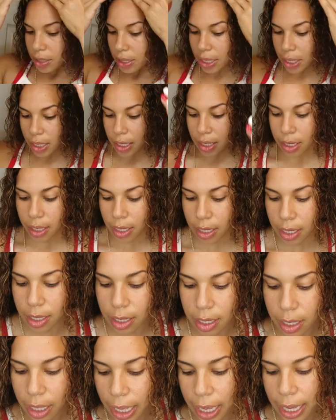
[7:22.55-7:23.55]
Then
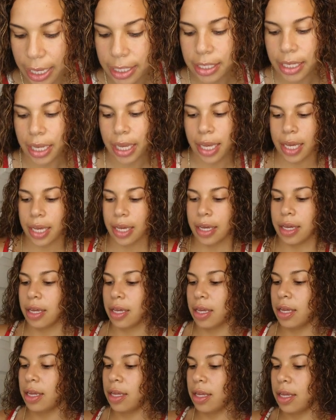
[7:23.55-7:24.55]
I take
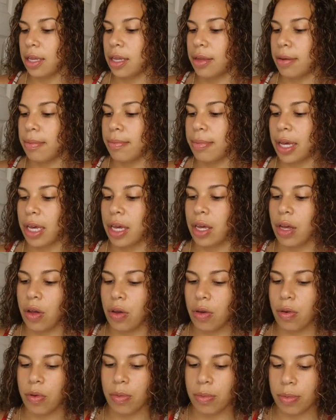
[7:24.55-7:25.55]
my
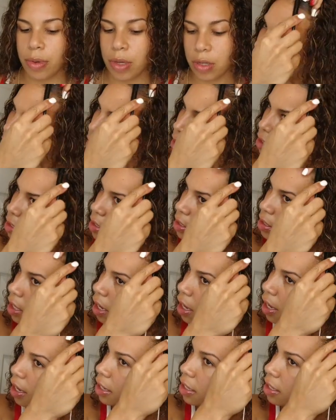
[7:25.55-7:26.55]
comb,
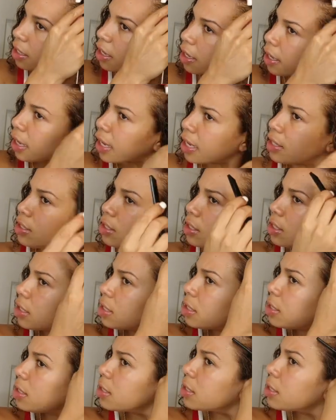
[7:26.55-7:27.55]
design the
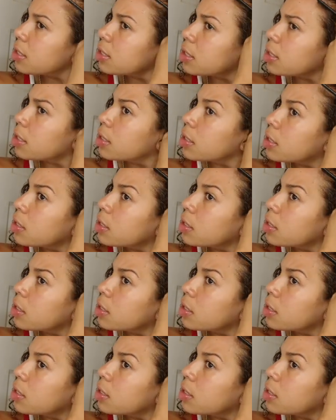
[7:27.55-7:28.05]
edges.